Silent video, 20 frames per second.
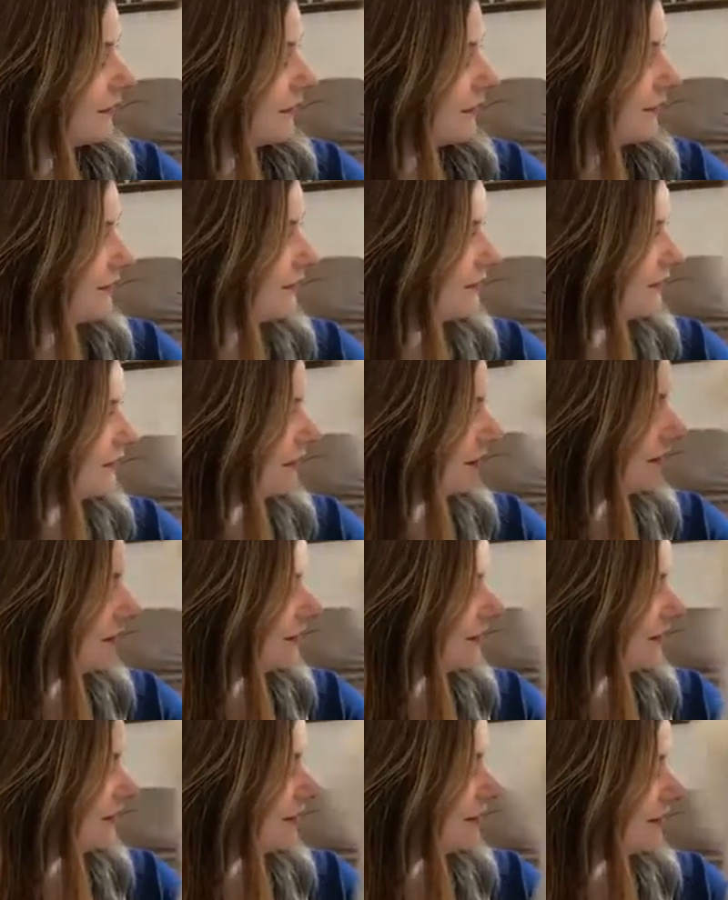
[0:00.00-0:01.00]
He's
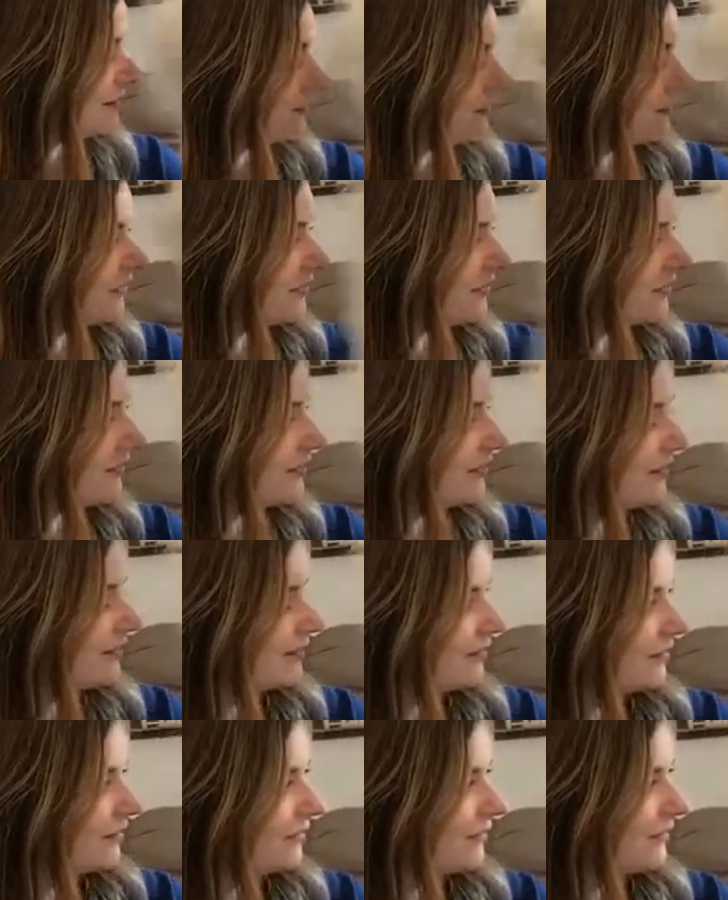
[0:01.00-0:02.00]
calling a little boy?
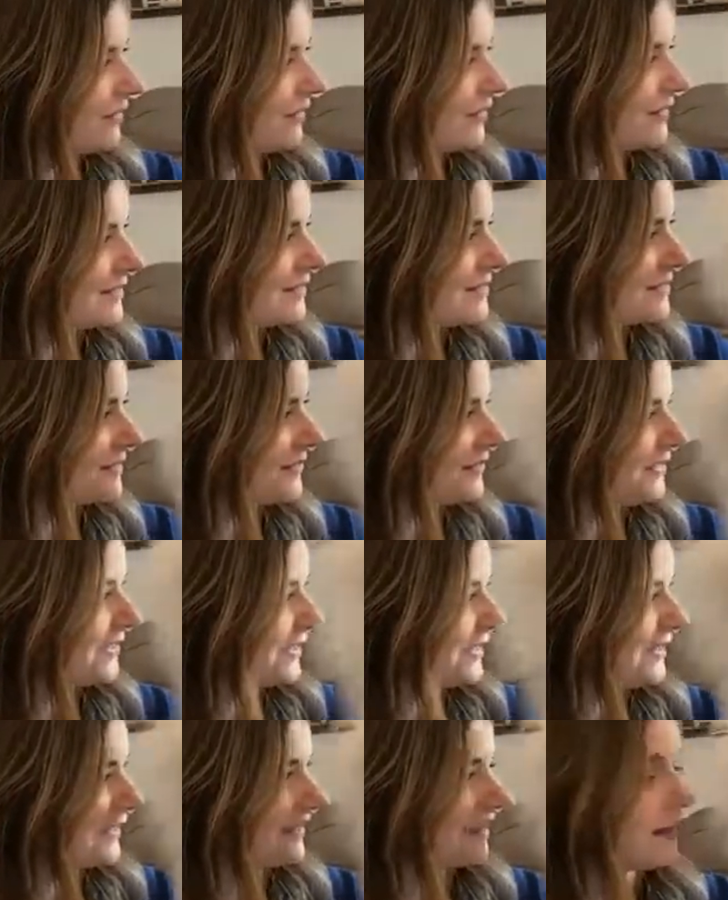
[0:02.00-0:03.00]
Wow, that's
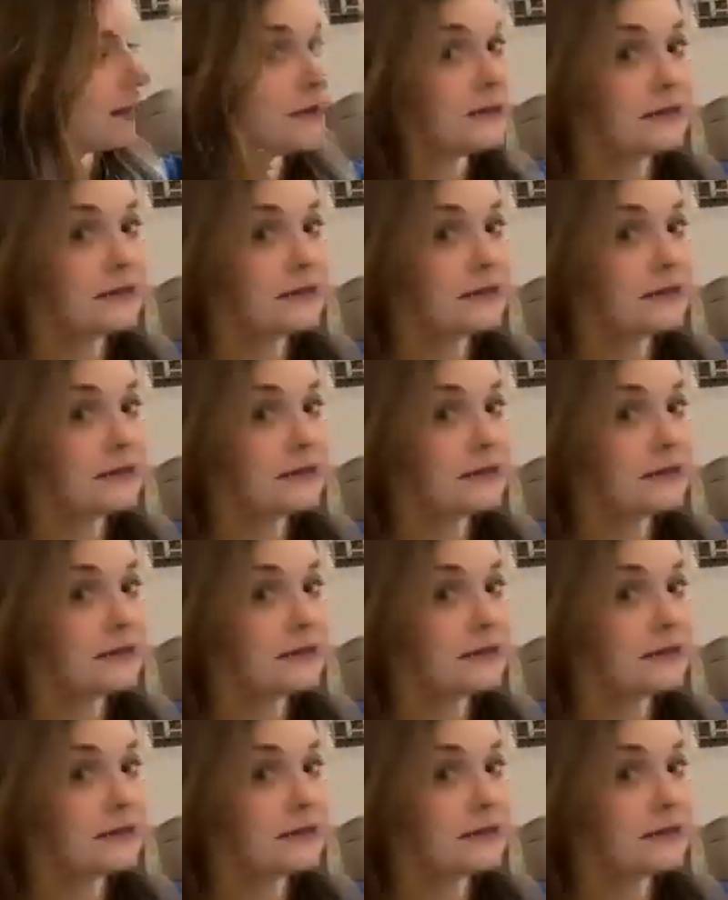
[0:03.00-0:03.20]
big.